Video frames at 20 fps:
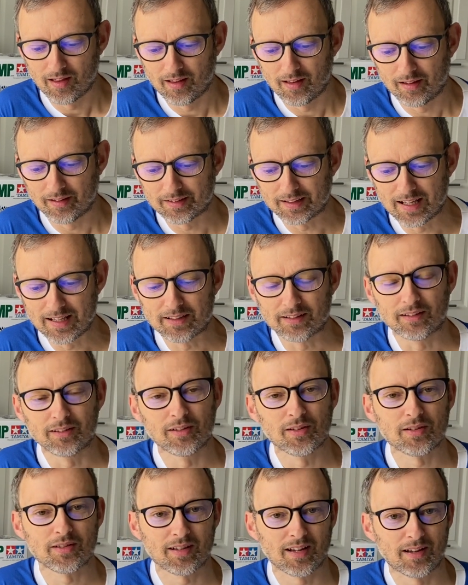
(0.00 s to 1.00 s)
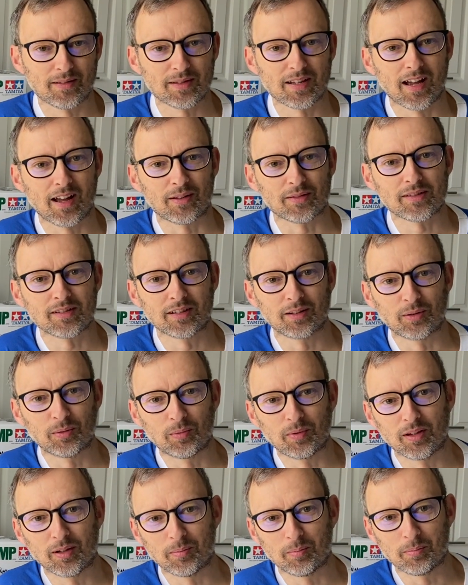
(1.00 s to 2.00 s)
Again, another shout out to
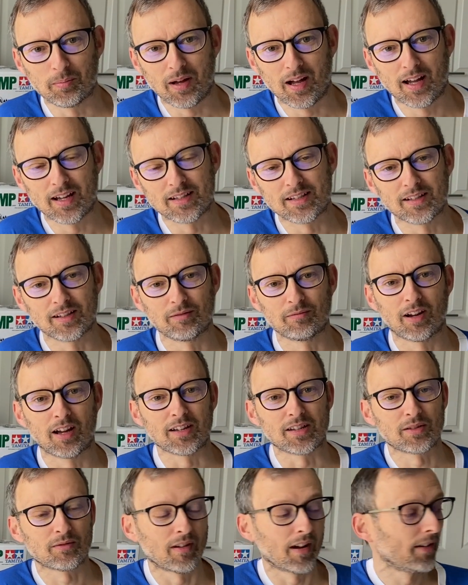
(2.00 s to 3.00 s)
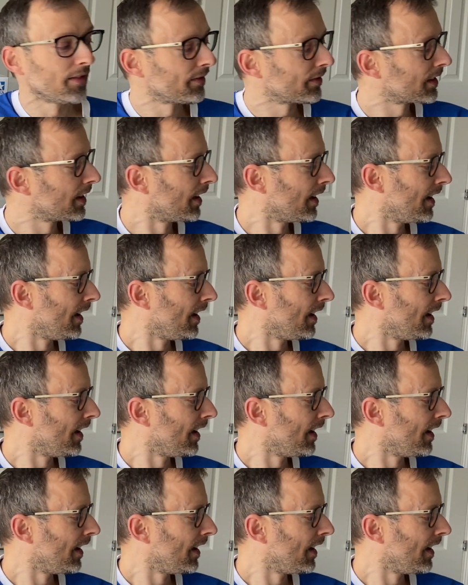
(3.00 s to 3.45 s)
AD at Racecraft.